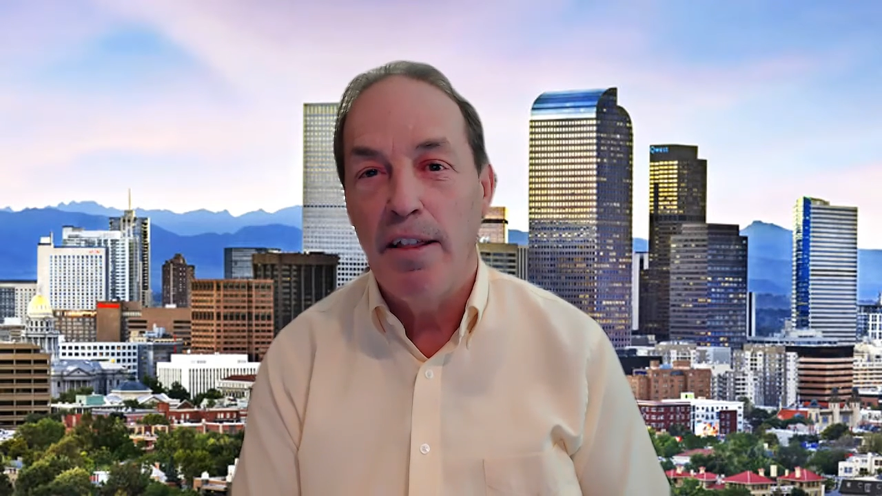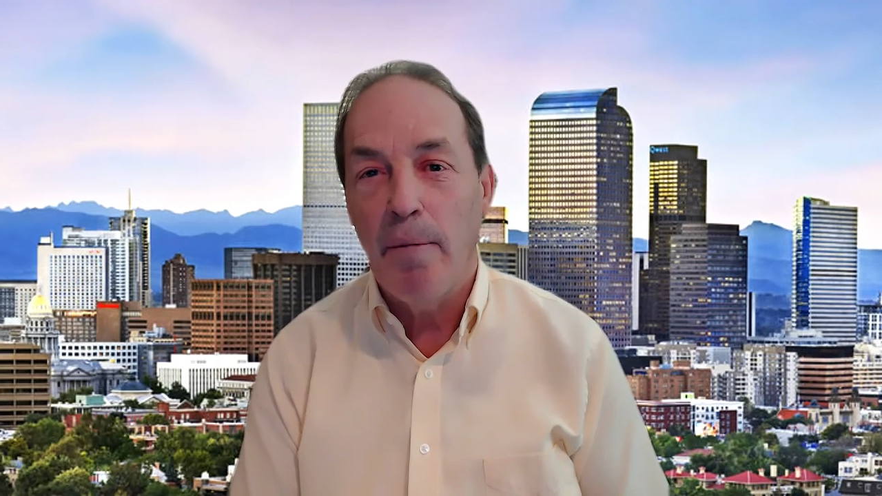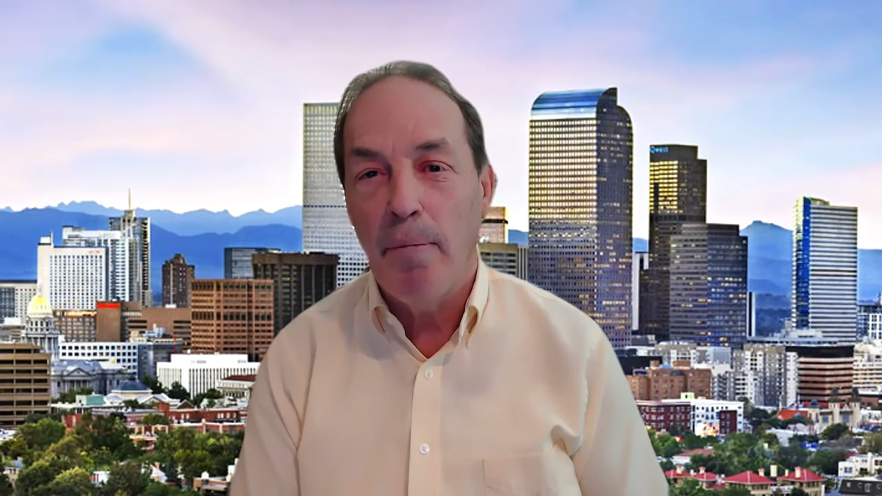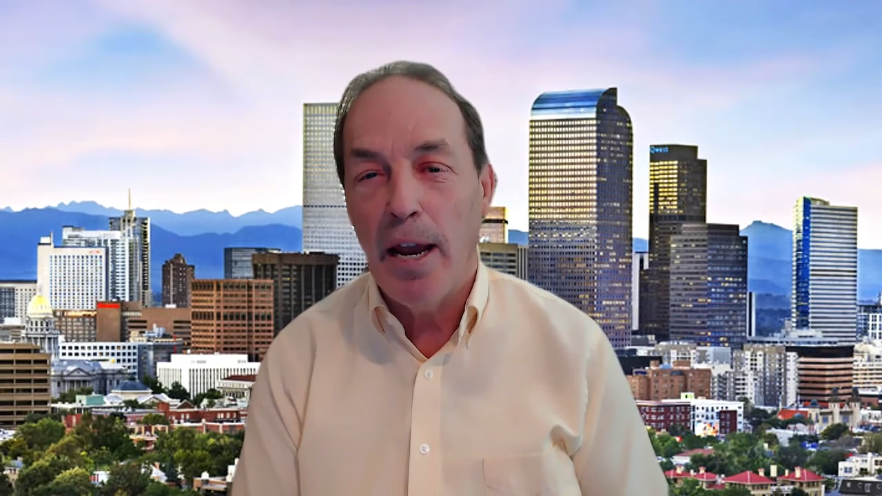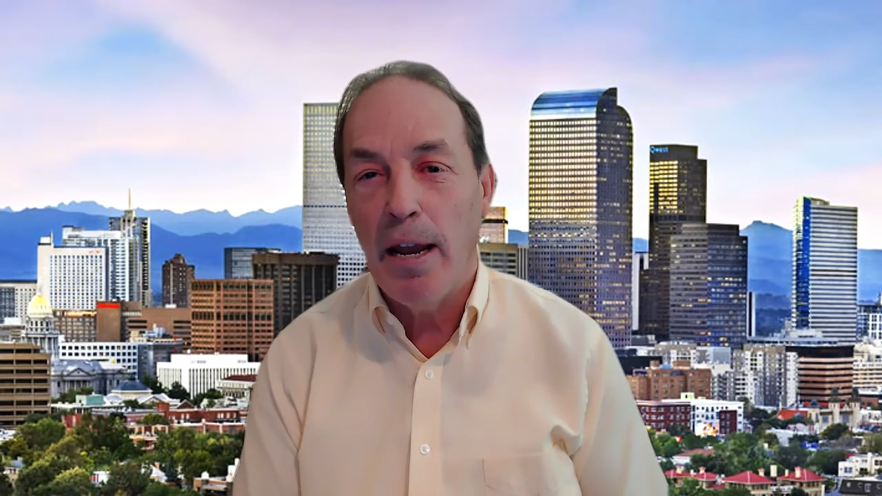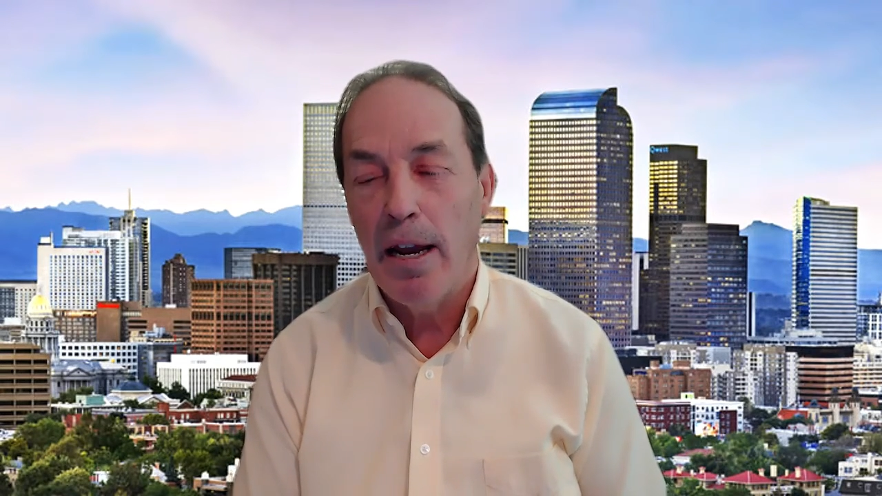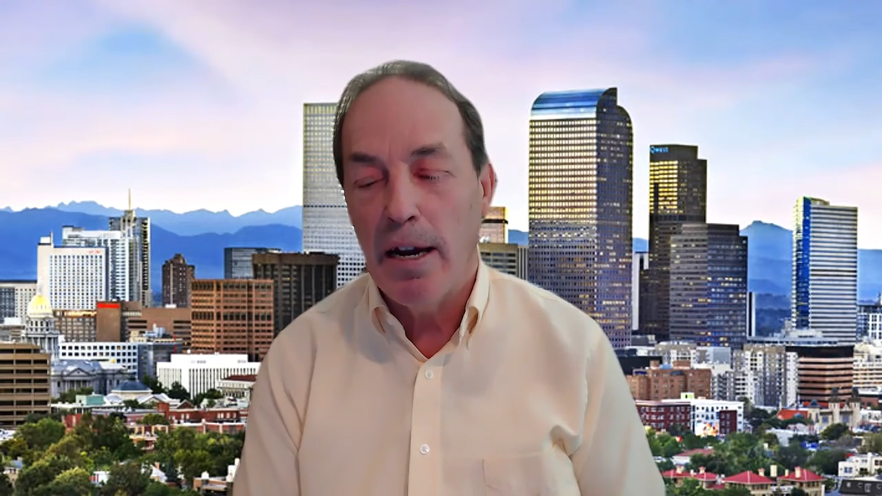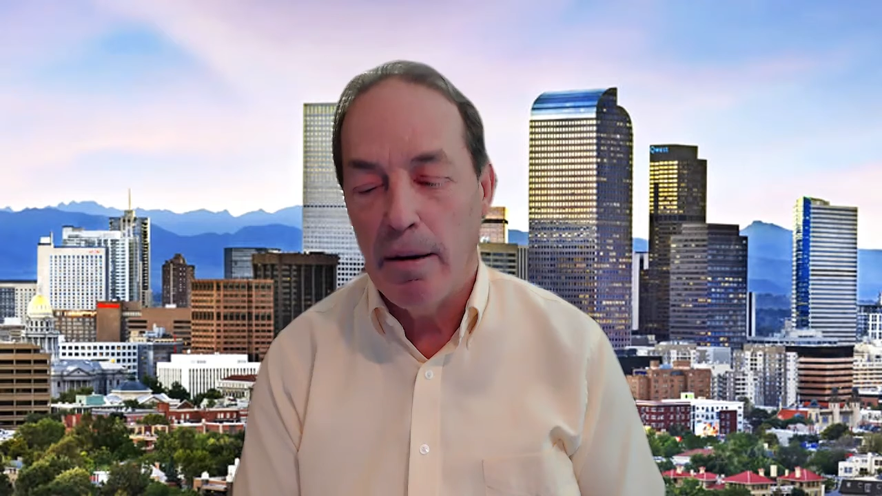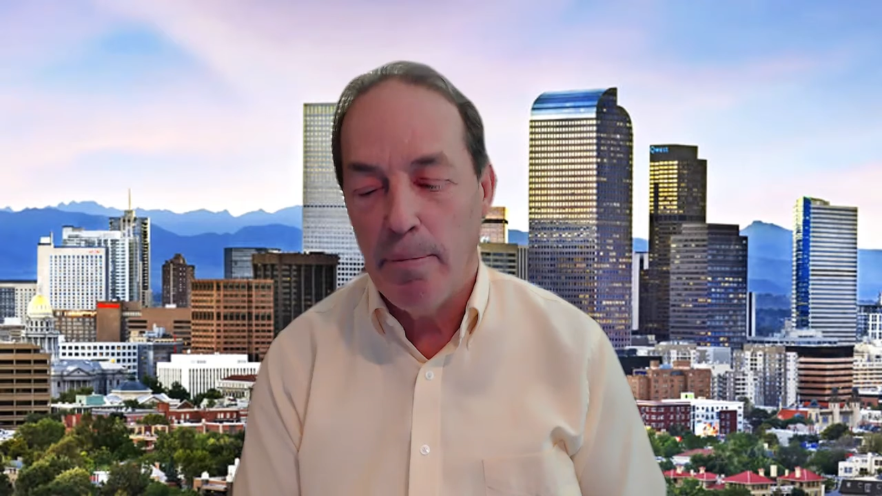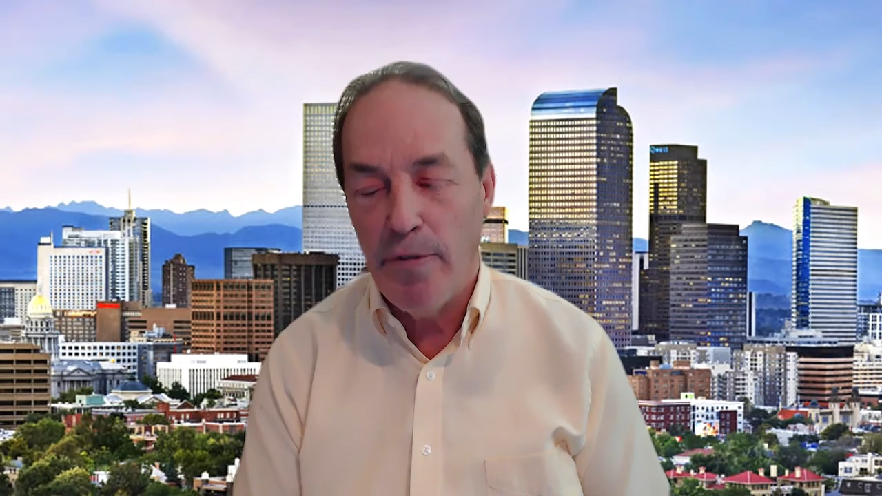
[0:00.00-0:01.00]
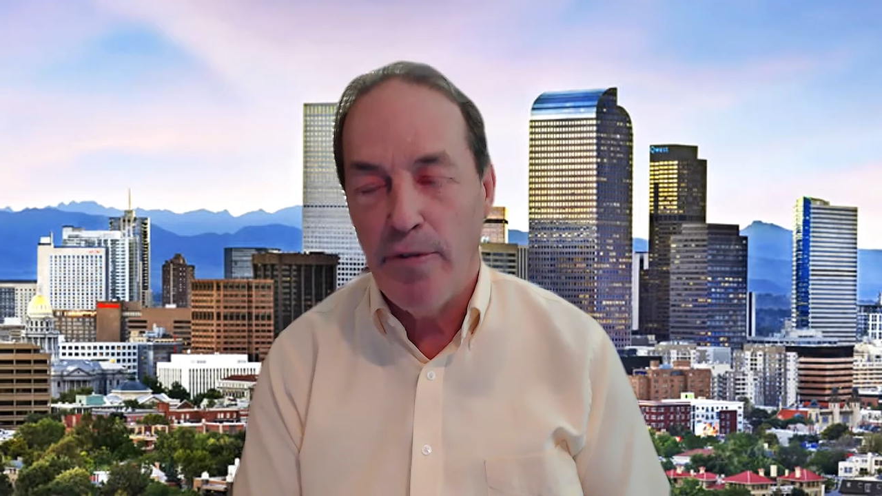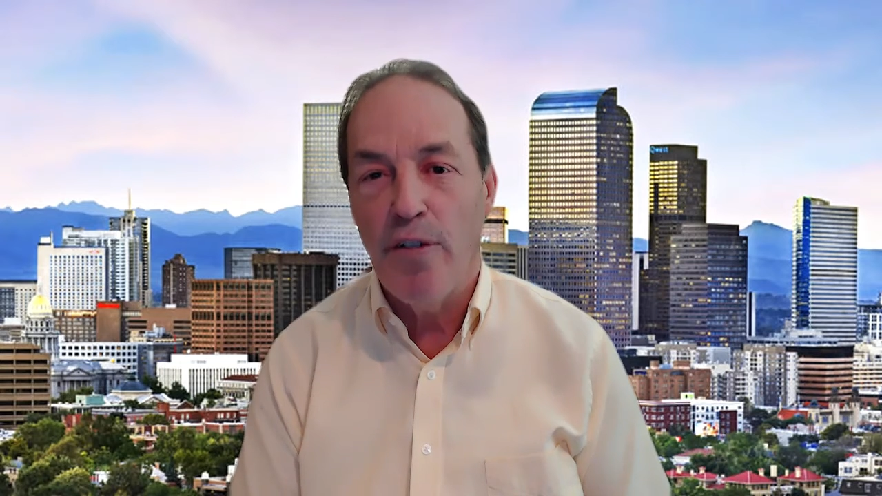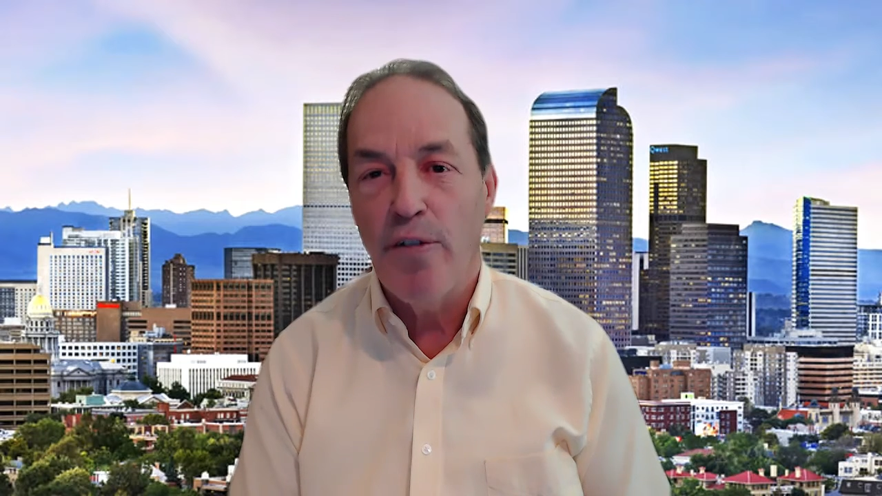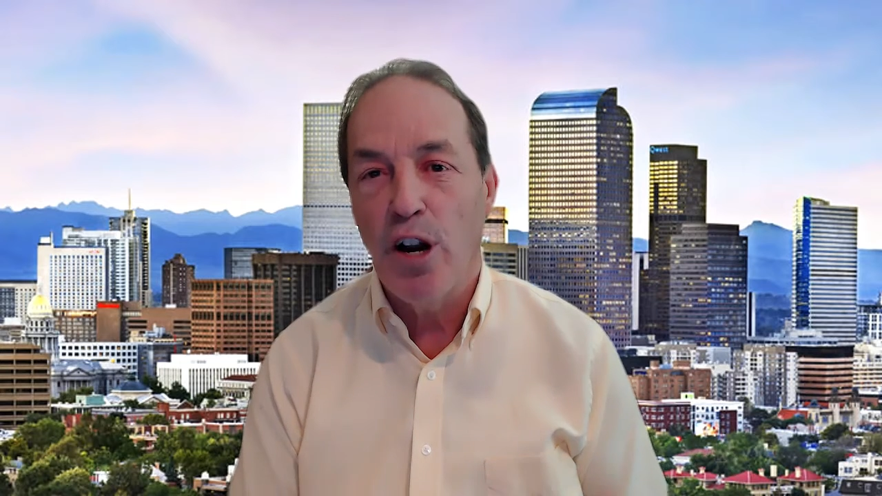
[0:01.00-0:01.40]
that may be very,